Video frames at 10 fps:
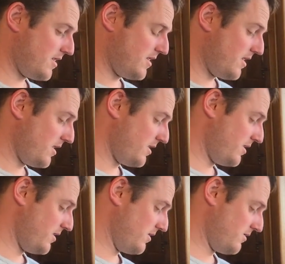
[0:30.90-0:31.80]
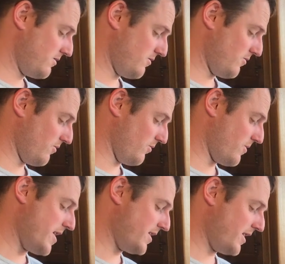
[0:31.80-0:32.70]
and
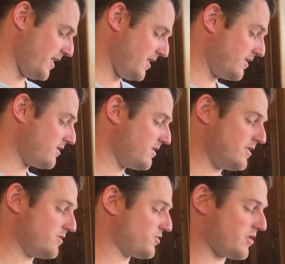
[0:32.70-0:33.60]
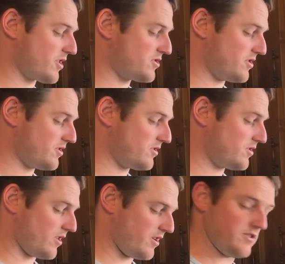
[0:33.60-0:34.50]
read again the instructions
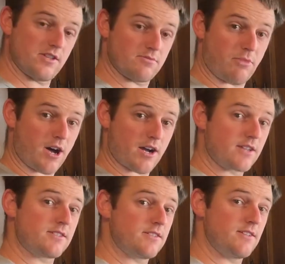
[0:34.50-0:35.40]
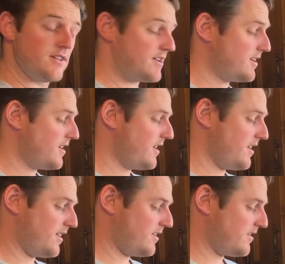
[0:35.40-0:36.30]
on this box,
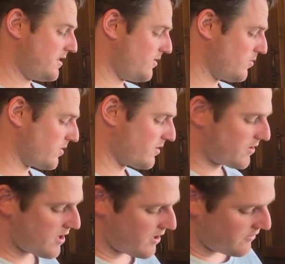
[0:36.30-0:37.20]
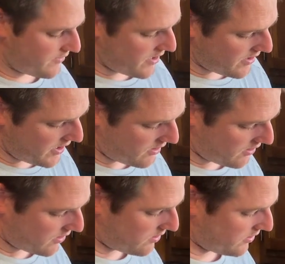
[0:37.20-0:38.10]
and they were not very
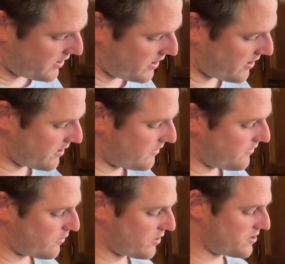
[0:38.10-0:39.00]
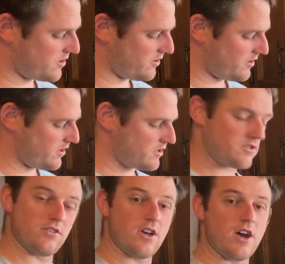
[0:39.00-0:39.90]
clear, unfortunately, as
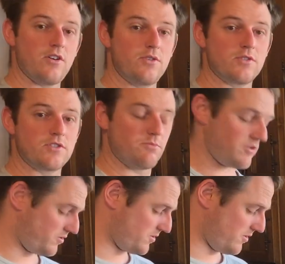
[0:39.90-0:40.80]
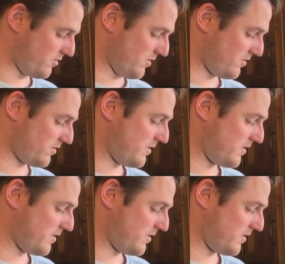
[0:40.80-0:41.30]
to how you were supposed to do this.